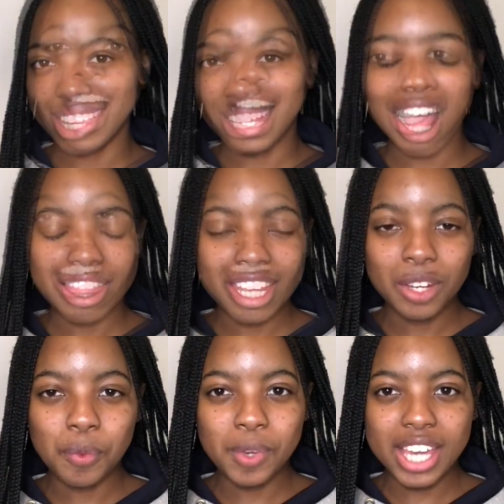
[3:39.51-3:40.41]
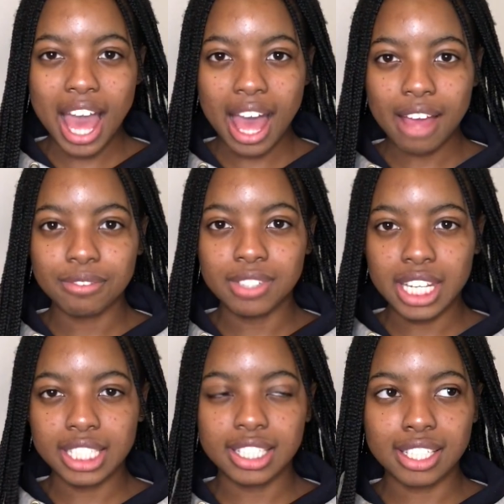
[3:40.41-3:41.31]
And then we have
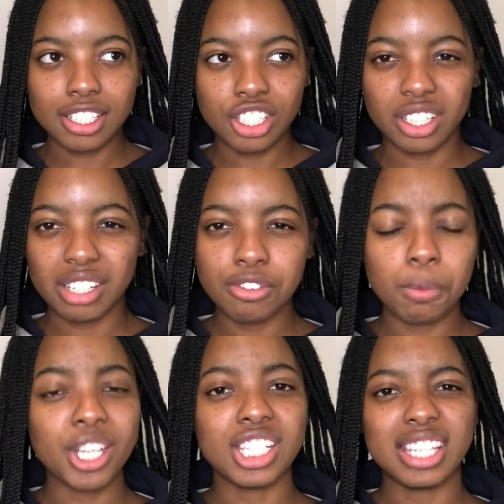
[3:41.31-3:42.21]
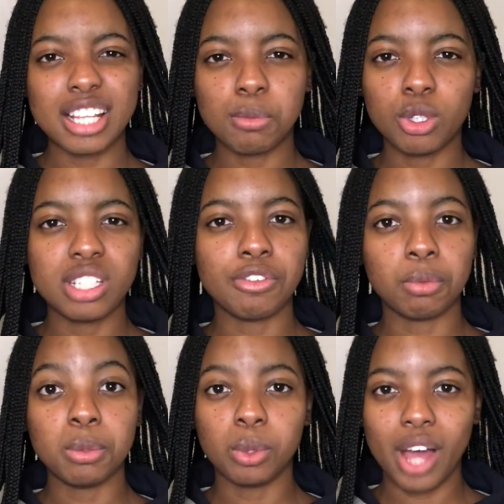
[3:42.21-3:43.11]
next additional information. That's mostly for
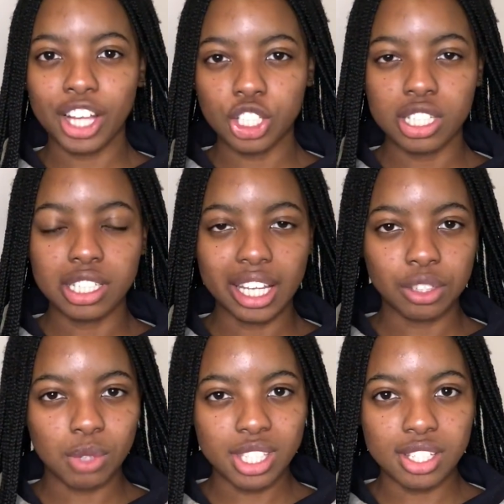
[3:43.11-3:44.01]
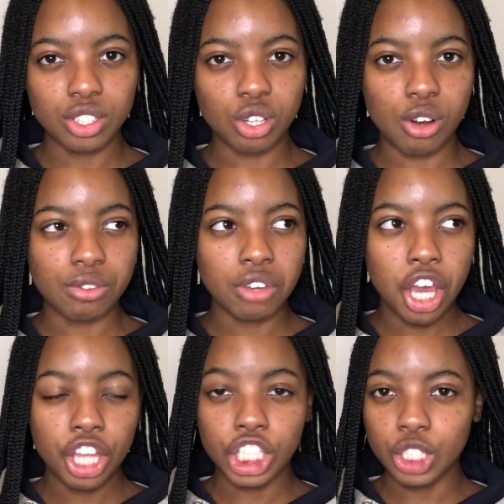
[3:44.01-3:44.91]
people actually like residents of
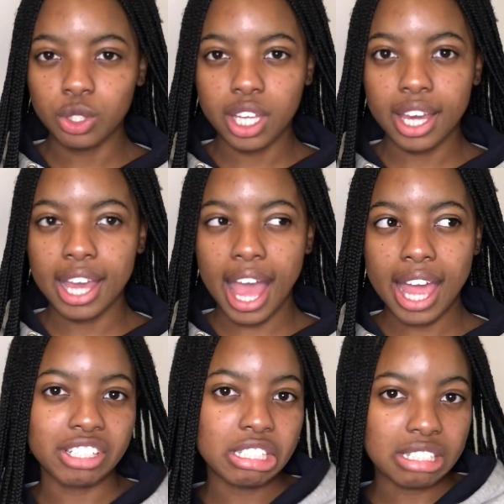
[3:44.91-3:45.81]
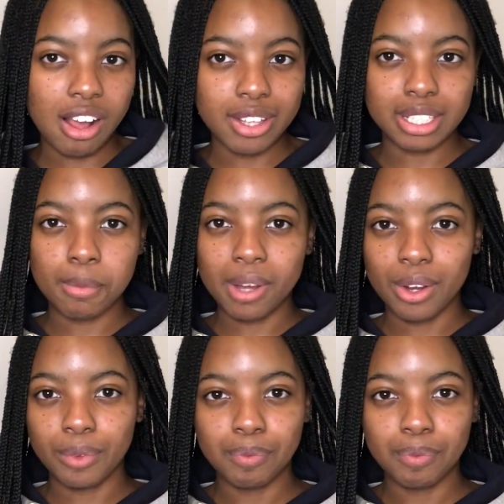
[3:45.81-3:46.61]
the UK, and just ask about